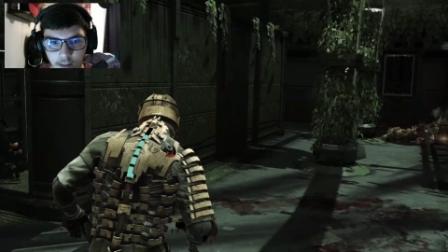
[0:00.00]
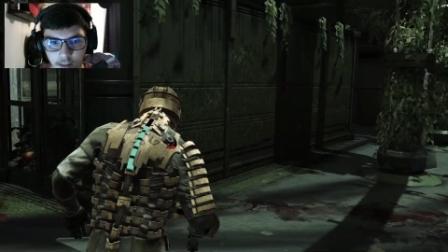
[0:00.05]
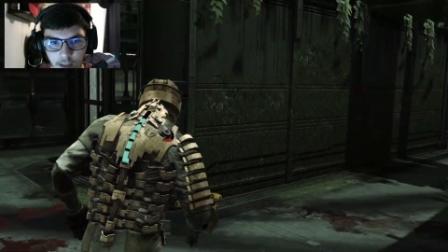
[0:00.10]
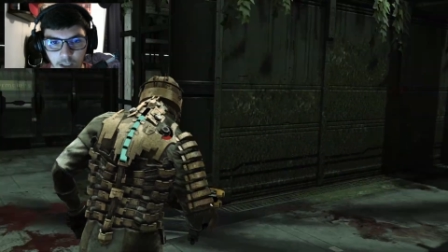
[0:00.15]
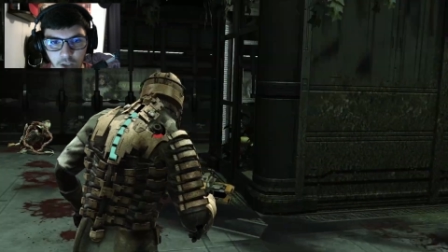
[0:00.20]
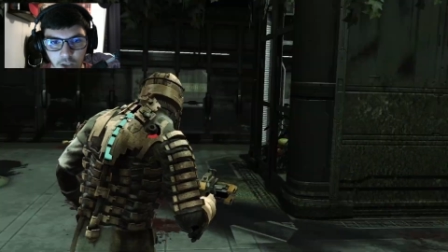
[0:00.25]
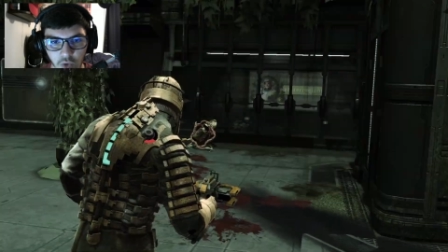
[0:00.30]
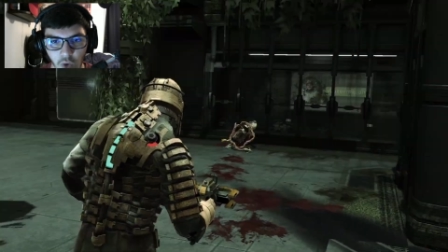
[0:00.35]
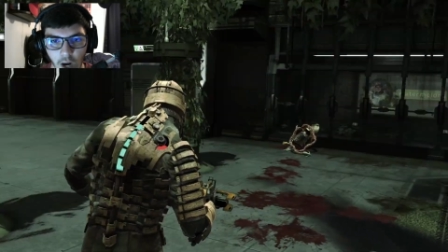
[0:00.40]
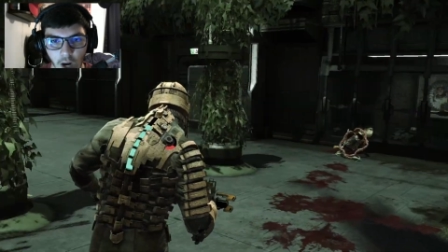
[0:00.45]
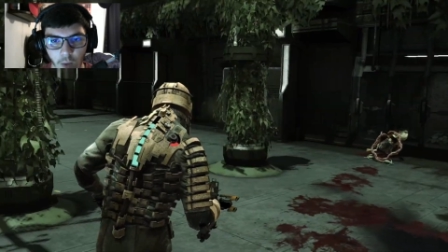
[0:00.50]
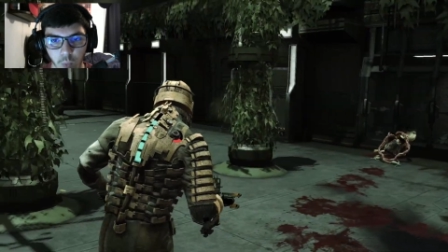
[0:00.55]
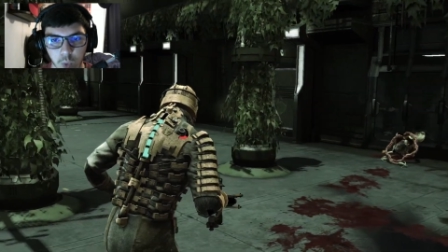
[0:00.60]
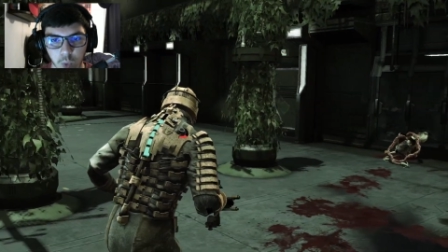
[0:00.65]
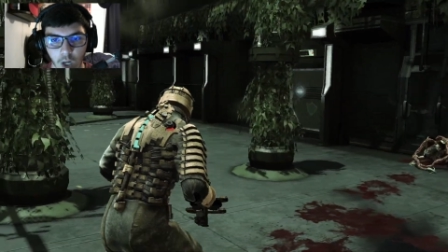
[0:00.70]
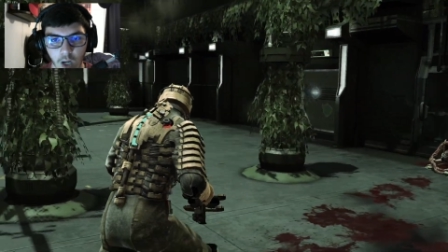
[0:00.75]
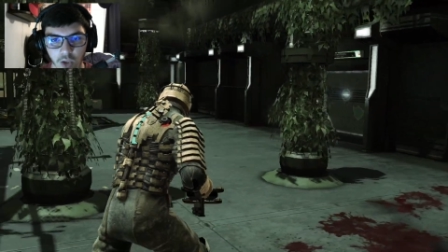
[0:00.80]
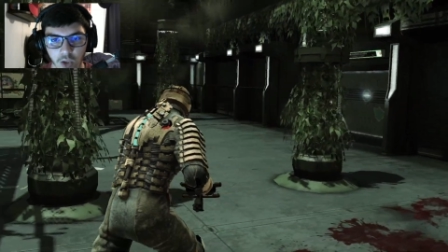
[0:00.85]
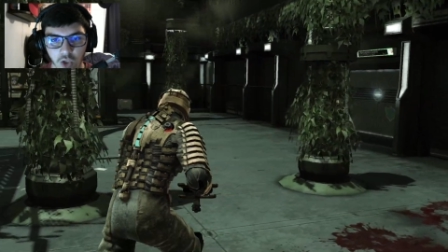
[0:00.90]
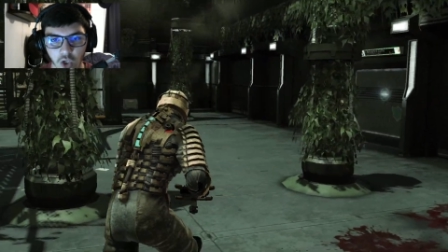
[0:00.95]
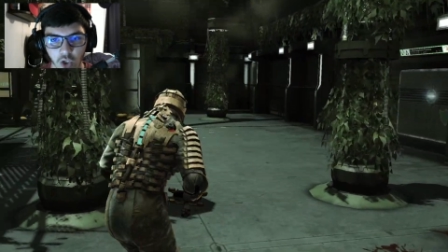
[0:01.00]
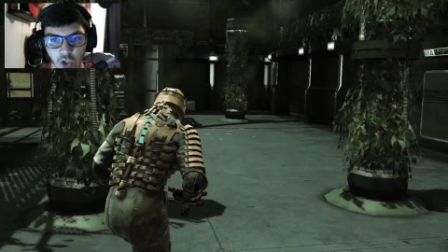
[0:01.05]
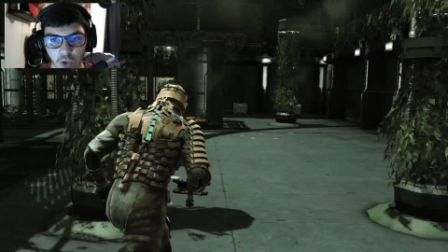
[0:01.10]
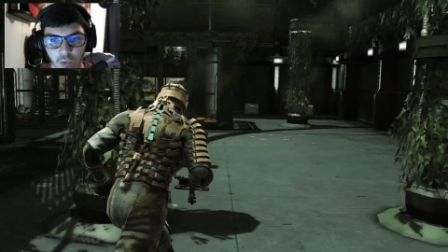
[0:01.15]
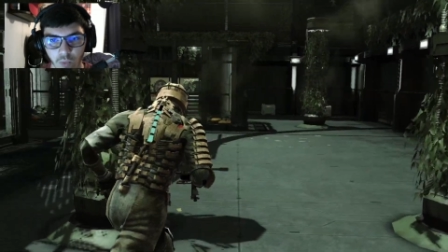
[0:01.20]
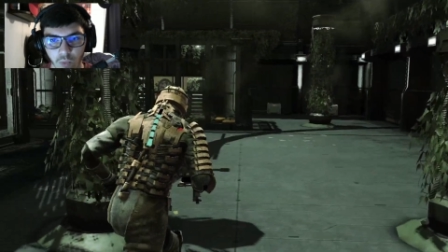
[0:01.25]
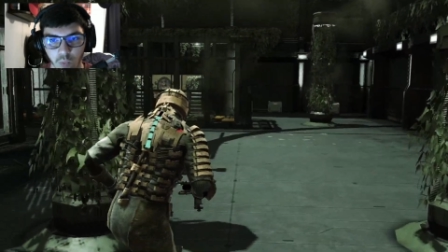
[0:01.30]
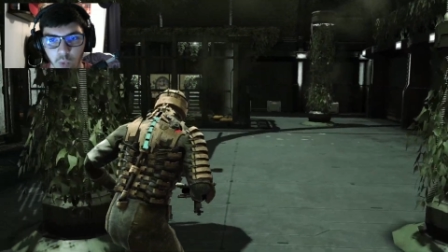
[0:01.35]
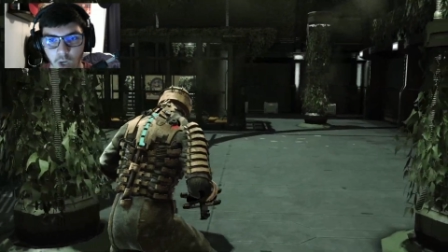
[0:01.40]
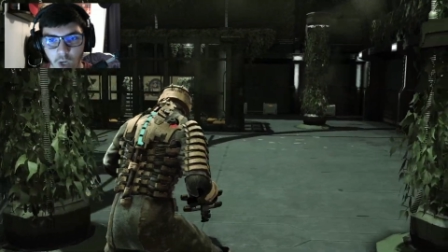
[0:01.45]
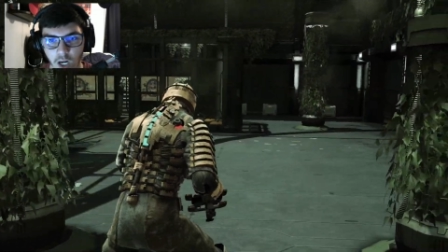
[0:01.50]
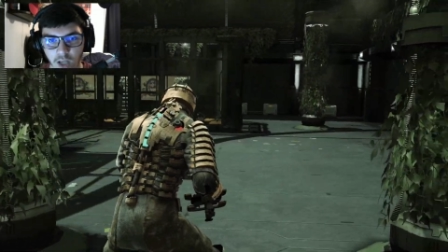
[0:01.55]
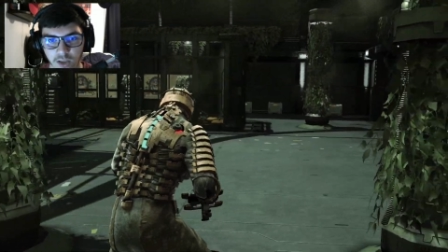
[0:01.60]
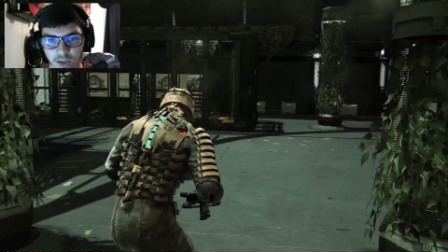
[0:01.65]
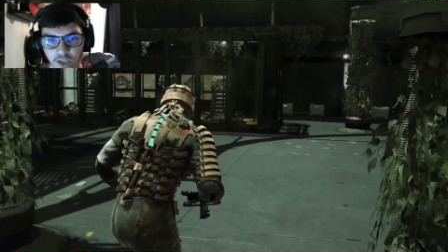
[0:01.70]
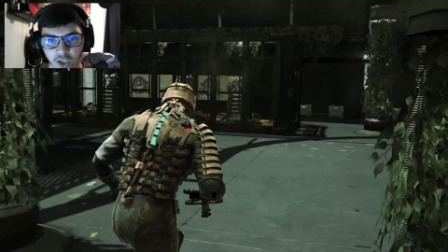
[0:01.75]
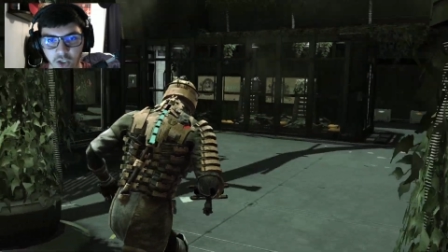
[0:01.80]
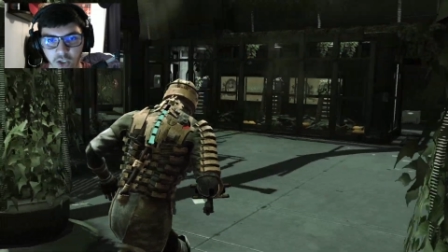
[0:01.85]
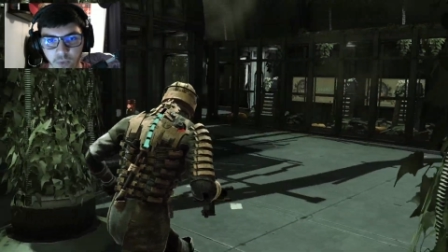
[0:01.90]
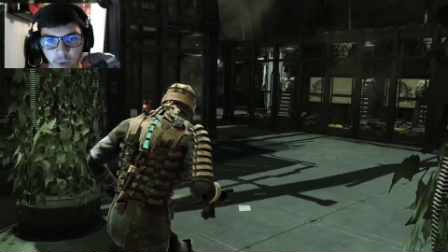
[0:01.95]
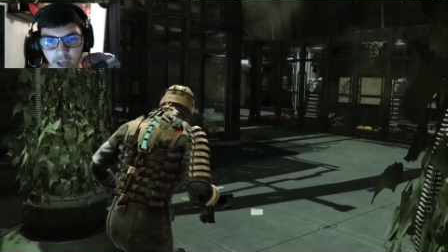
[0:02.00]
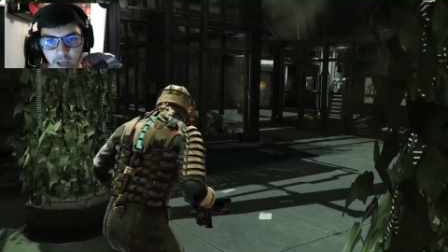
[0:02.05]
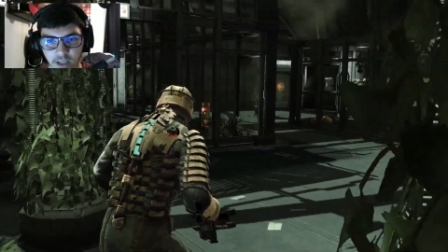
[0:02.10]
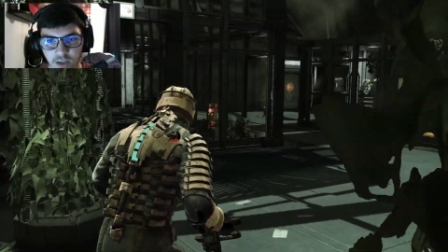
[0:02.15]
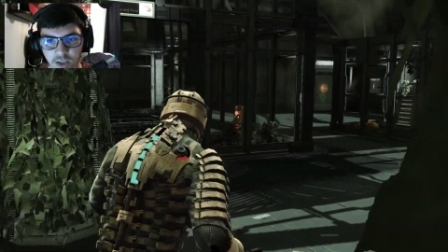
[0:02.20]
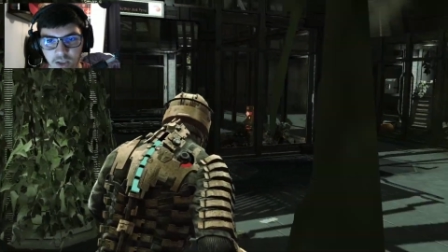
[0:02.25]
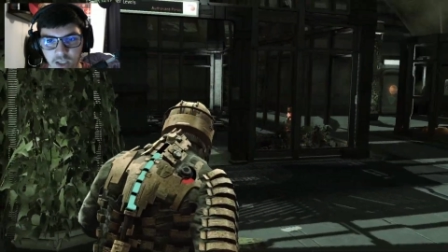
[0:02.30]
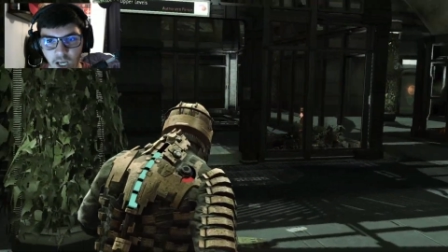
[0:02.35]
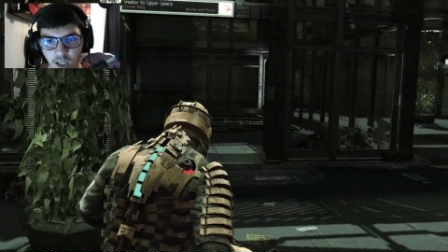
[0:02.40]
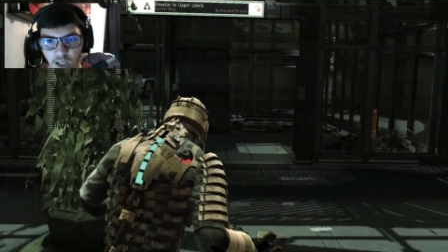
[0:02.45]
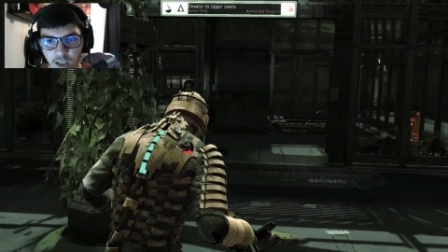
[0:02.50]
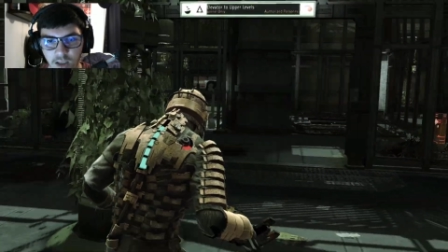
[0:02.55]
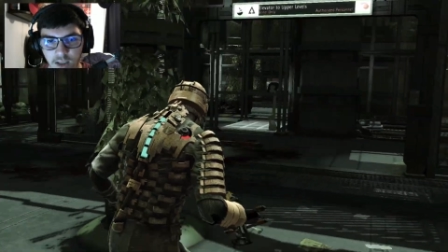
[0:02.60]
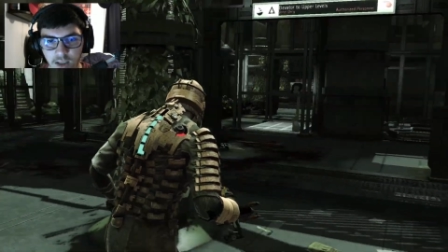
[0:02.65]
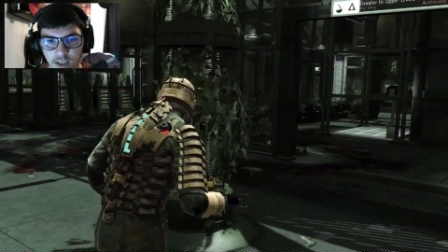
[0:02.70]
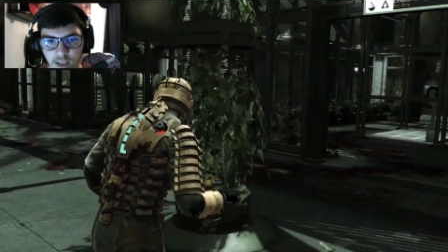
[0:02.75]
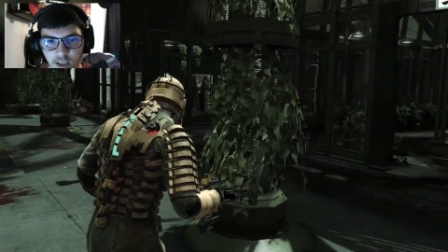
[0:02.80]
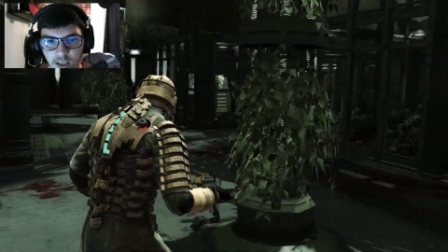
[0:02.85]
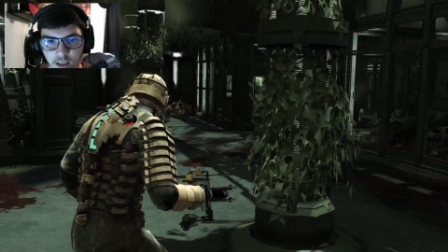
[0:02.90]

That's right, where else are you? Where else are you at, suckers?